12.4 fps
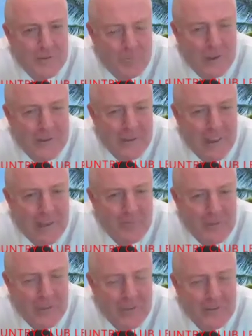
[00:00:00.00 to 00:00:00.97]
big name
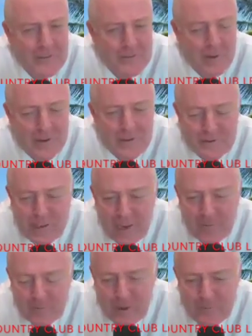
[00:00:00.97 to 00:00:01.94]
in the industry. I just
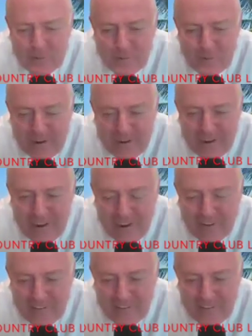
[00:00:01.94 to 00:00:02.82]
can't remember it right now.